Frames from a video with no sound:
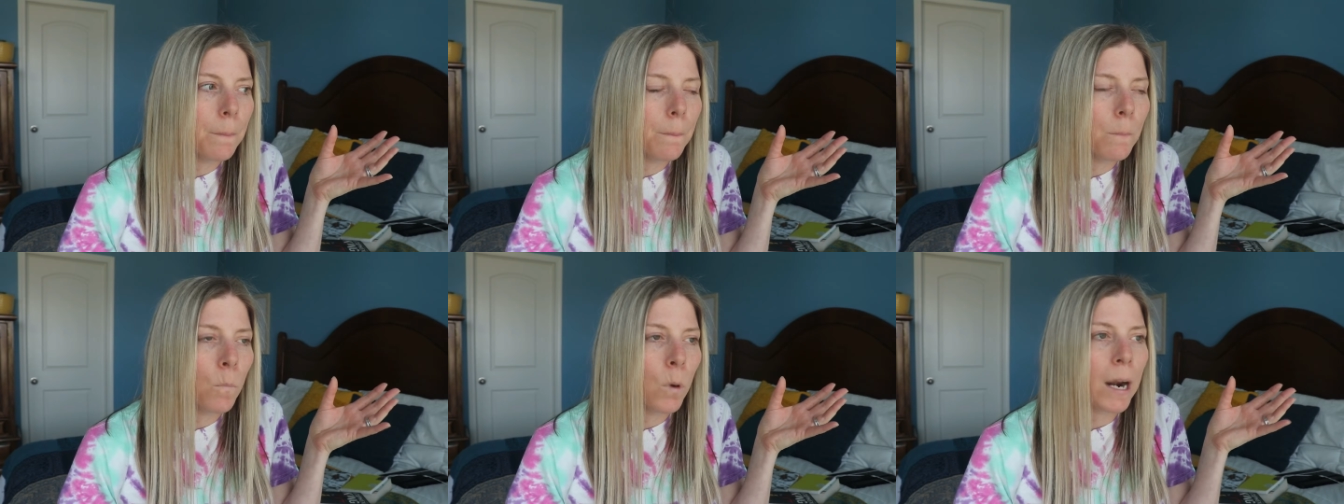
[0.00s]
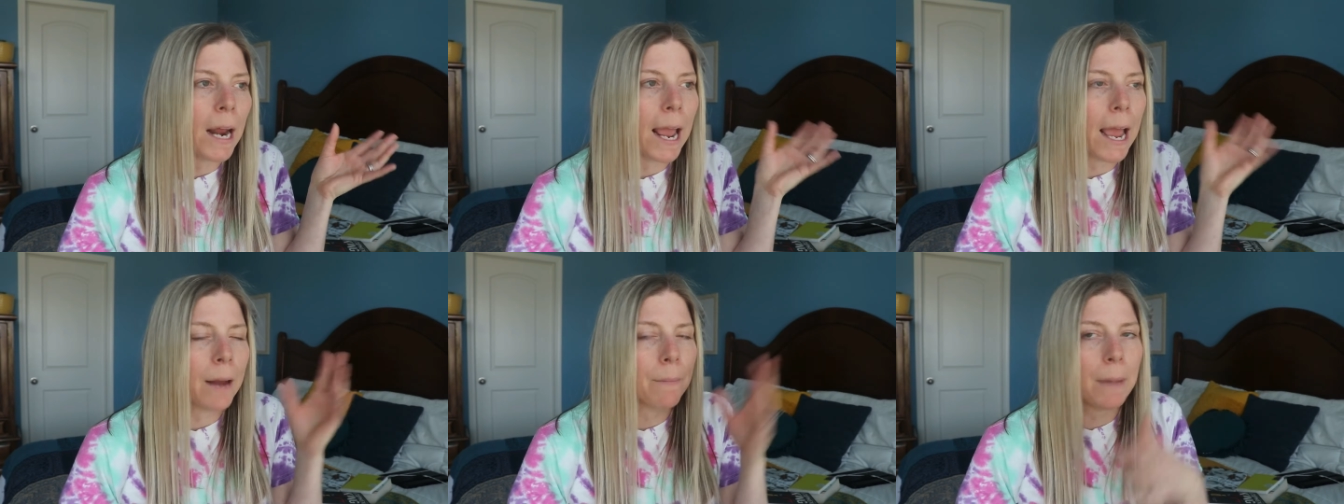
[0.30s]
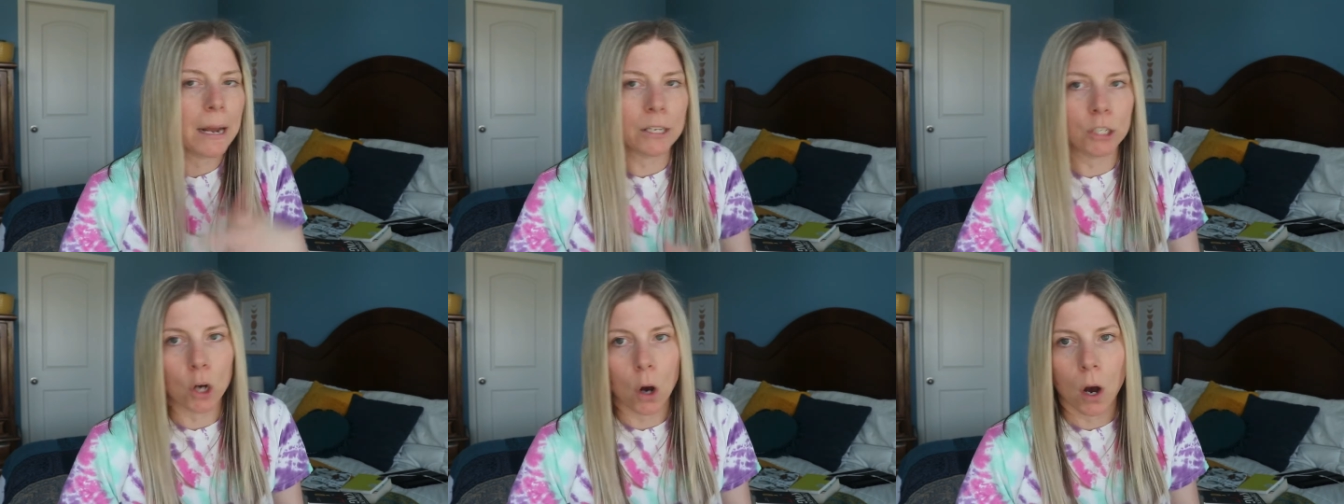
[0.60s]
when I had
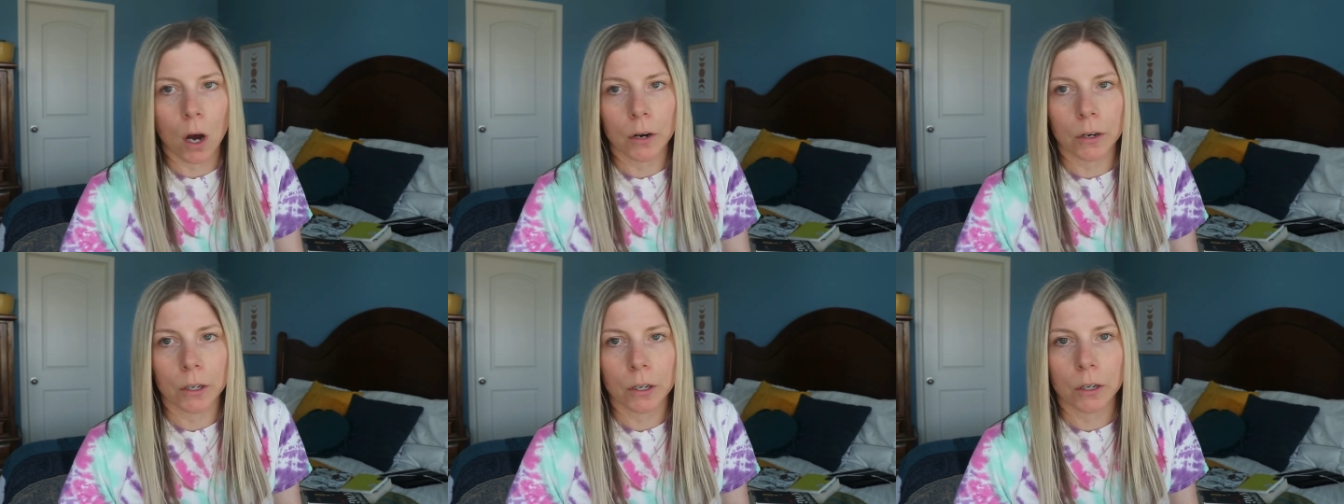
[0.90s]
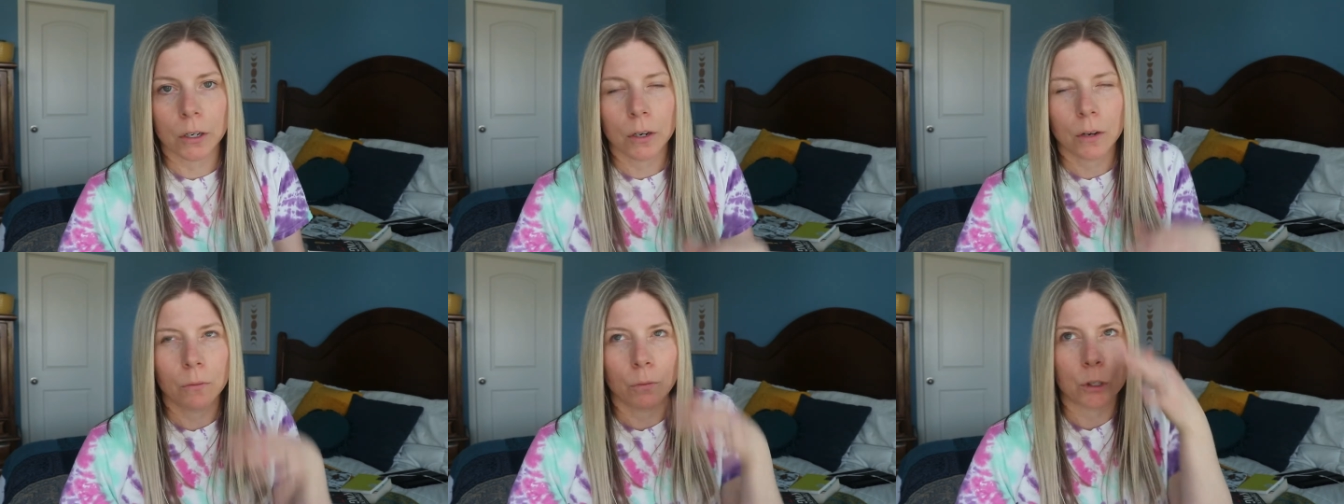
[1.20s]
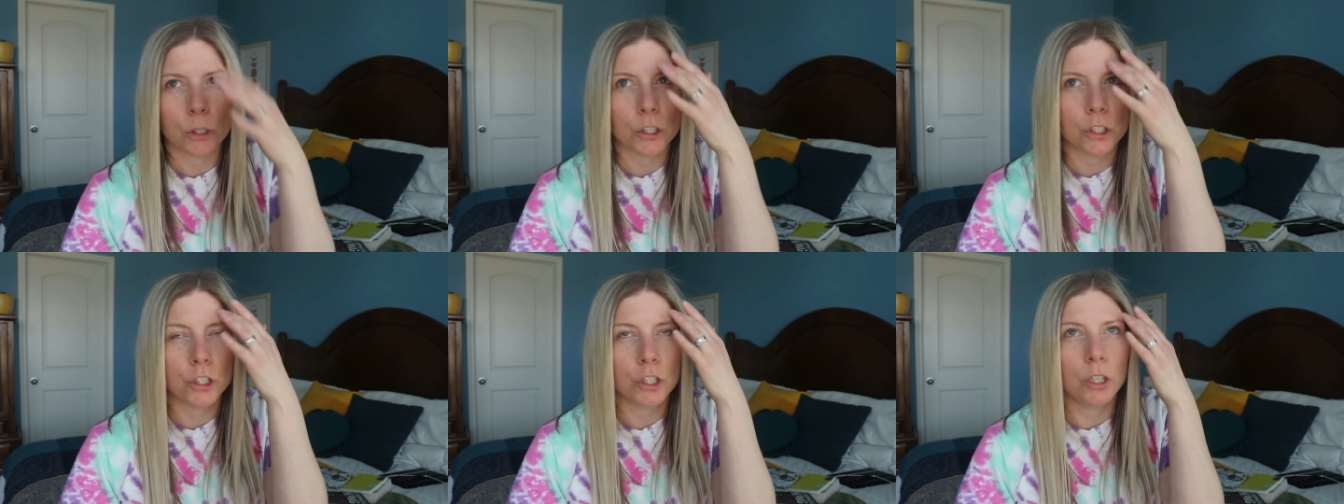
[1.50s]
my daughter,
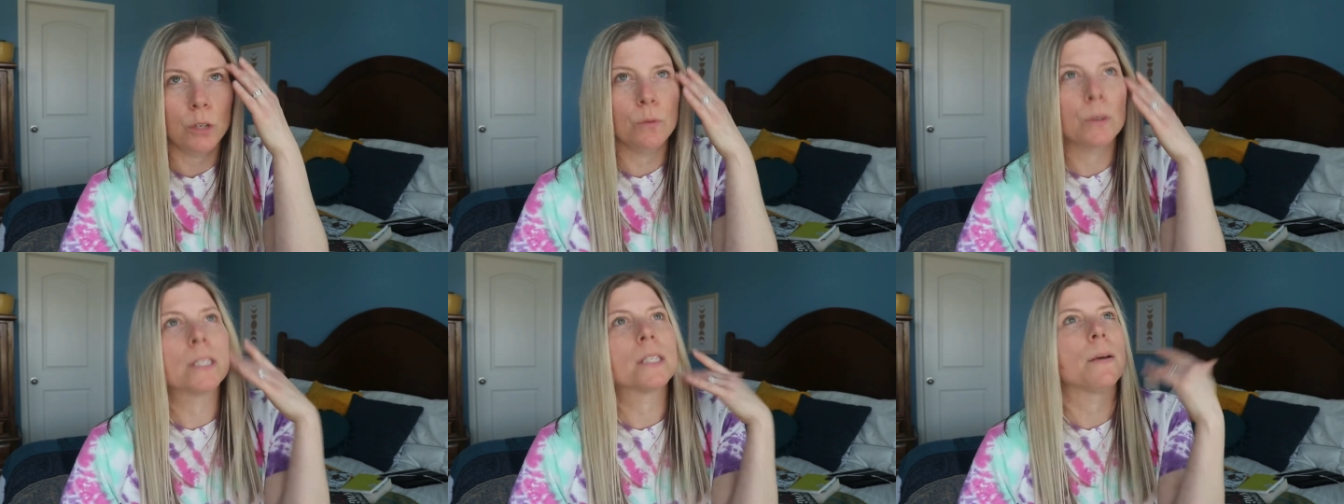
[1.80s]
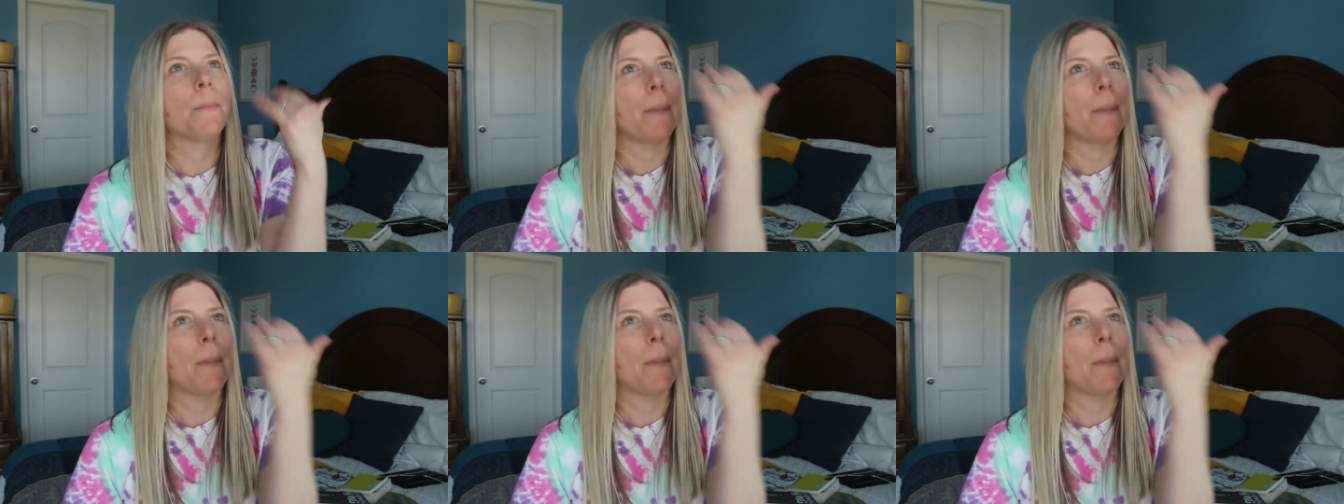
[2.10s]
when she was